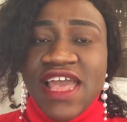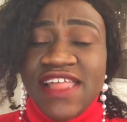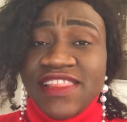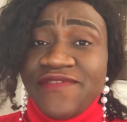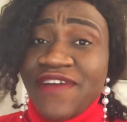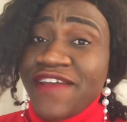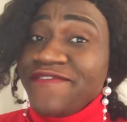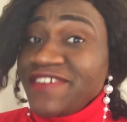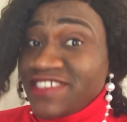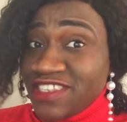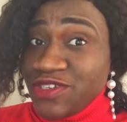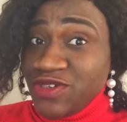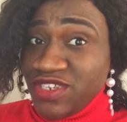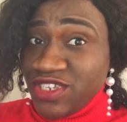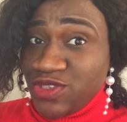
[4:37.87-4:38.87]
The very first
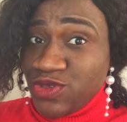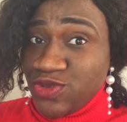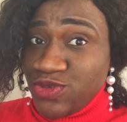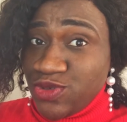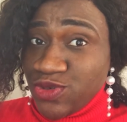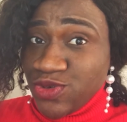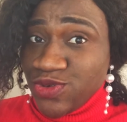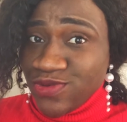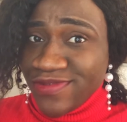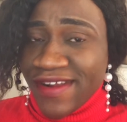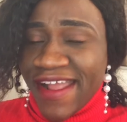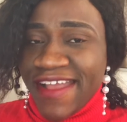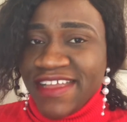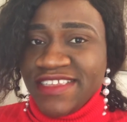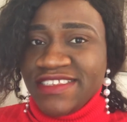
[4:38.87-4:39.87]
thing you need to do,
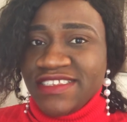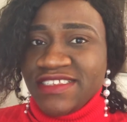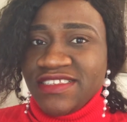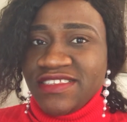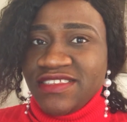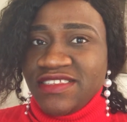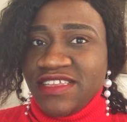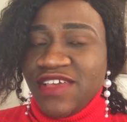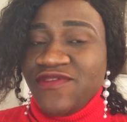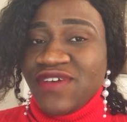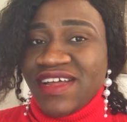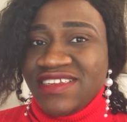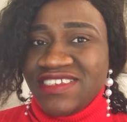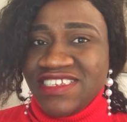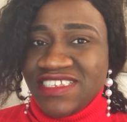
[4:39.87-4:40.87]
right, if you
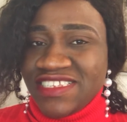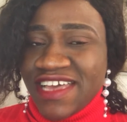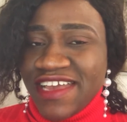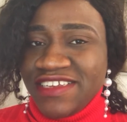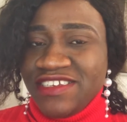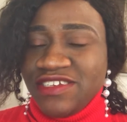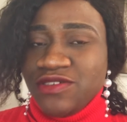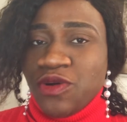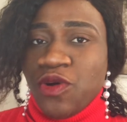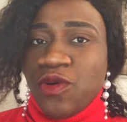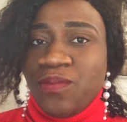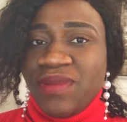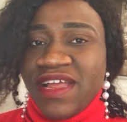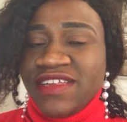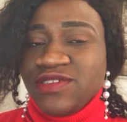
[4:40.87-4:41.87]
are deciding or
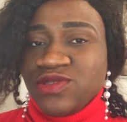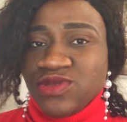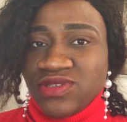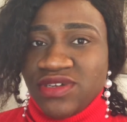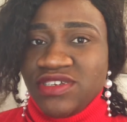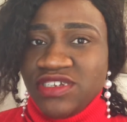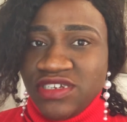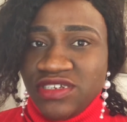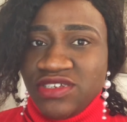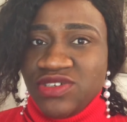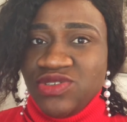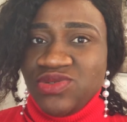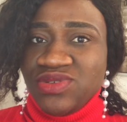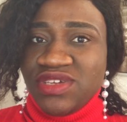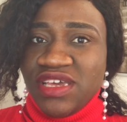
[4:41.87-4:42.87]
planning to study in the
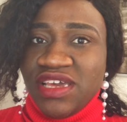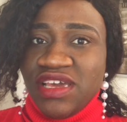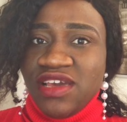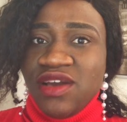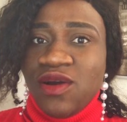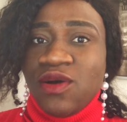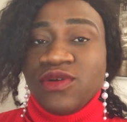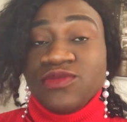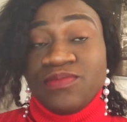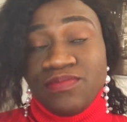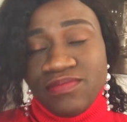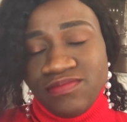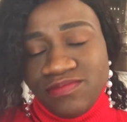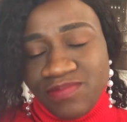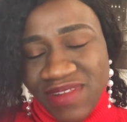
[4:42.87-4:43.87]
UK or
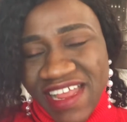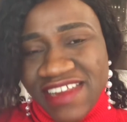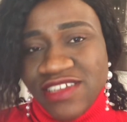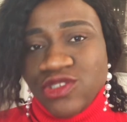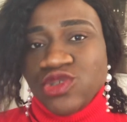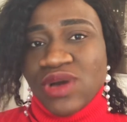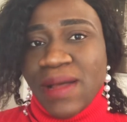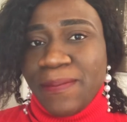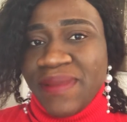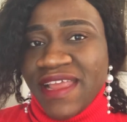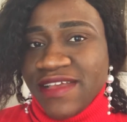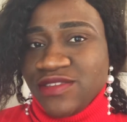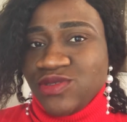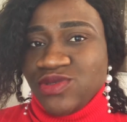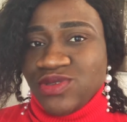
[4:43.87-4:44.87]
planning to
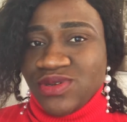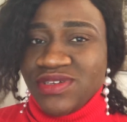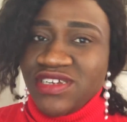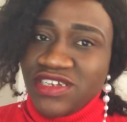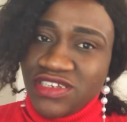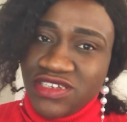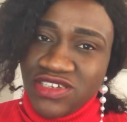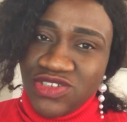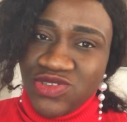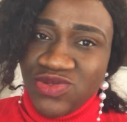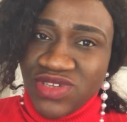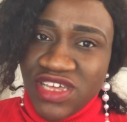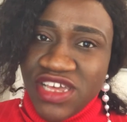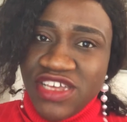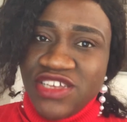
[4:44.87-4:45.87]
apply to study in the
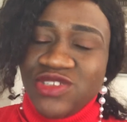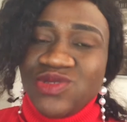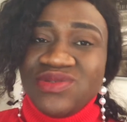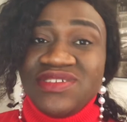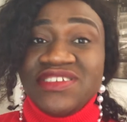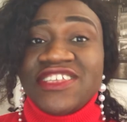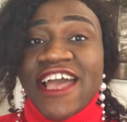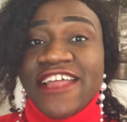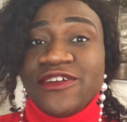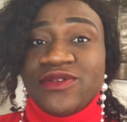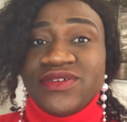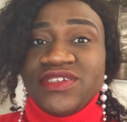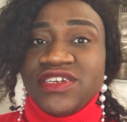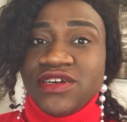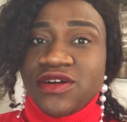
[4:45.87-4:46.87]
UK is to decide
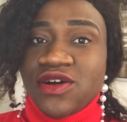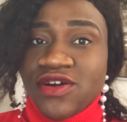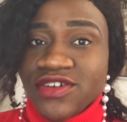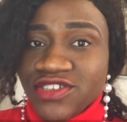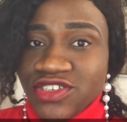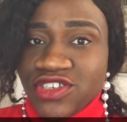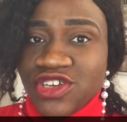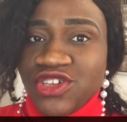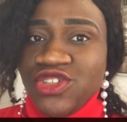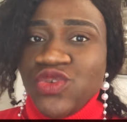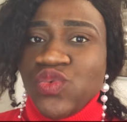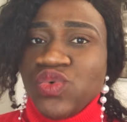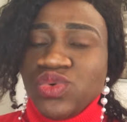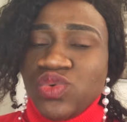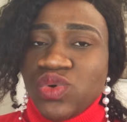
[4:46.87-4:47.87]
on the course you
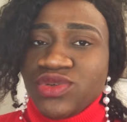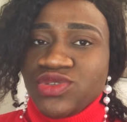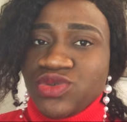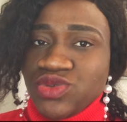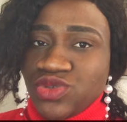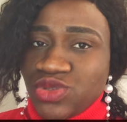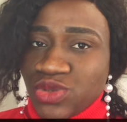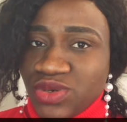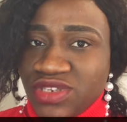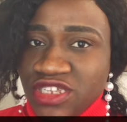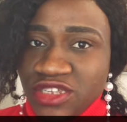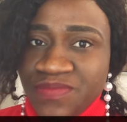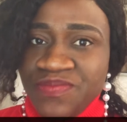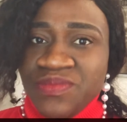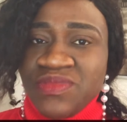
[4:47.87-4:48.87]
would want to
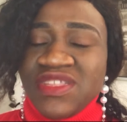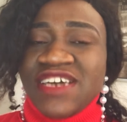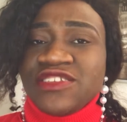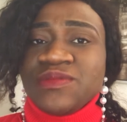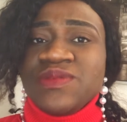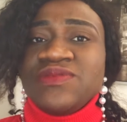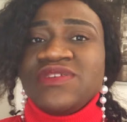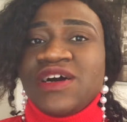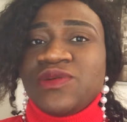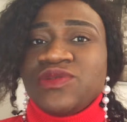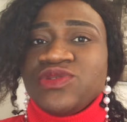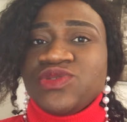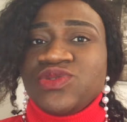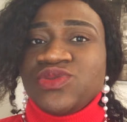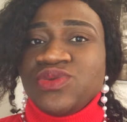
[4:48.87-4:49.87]
study. There are some people that
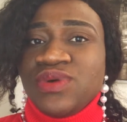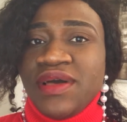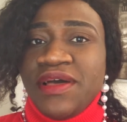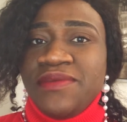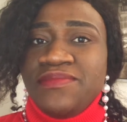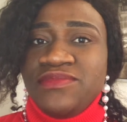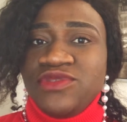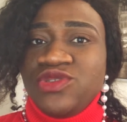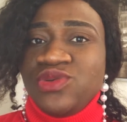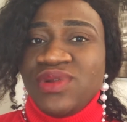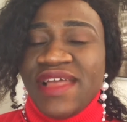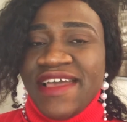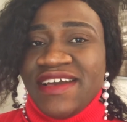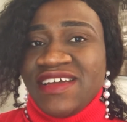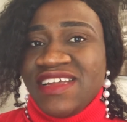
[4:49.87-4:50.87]
want to um, do
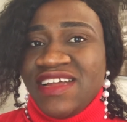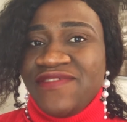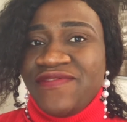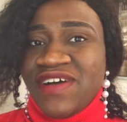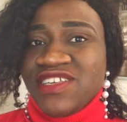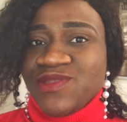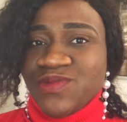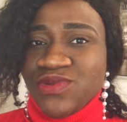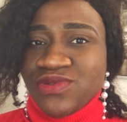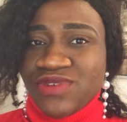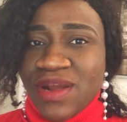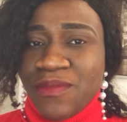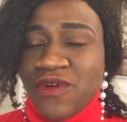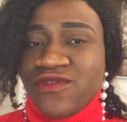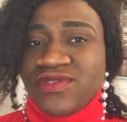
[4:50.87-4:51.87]
like an advanced
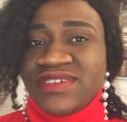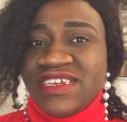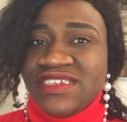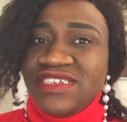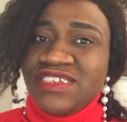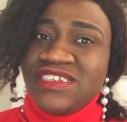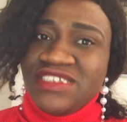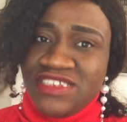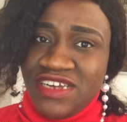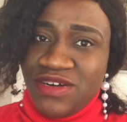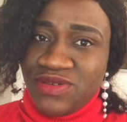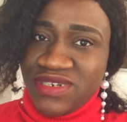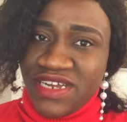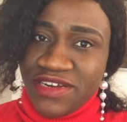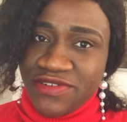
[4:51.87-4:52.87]
program of what they did in their
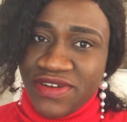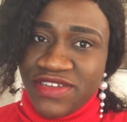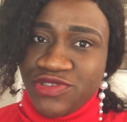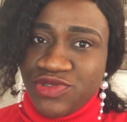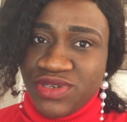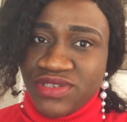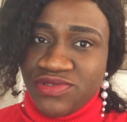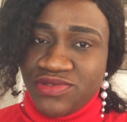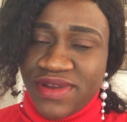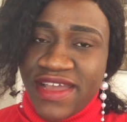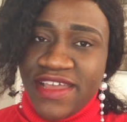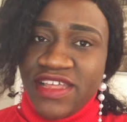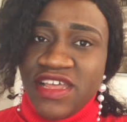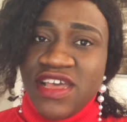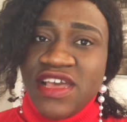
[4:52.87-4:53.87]
undergraduate, right?